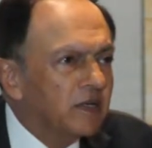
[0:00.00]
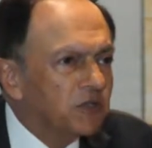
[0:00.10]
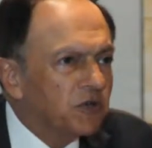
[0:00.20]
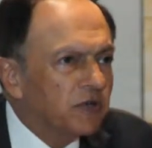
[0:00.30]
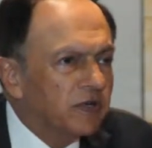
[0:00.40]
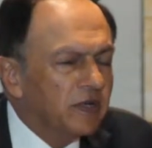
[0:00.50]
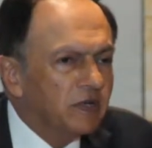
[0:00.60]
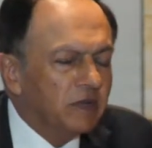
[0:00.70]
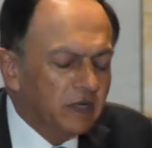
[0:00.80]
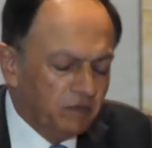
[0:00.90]
I started
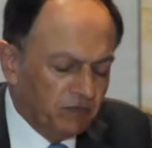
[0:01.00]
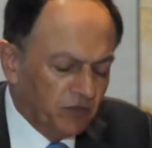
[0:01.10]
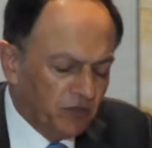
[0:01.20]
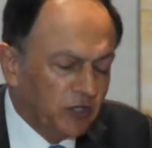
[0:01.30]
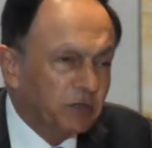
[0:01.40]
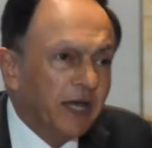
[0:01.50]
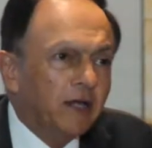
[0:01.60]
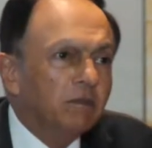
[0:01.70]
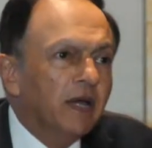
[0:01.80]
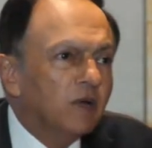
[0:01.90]
in Chase
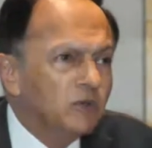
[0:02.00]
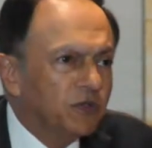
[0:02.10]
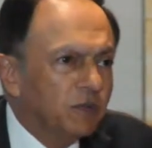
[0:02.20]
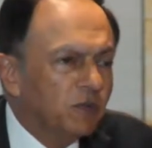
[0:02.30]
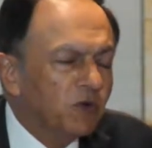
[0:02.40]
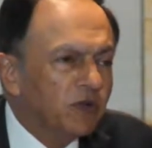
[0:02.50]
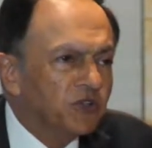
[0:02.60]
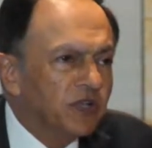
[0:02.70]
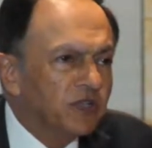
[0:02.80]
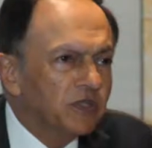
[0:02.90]
Manhattan Bank, or JP Morgan
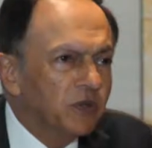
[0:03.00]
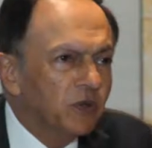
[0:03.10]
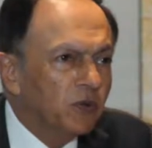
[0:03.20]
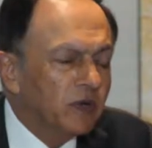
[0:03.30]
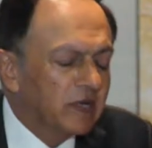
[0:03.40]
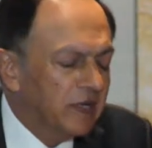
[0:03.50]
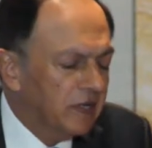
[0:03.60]
Chase in New York.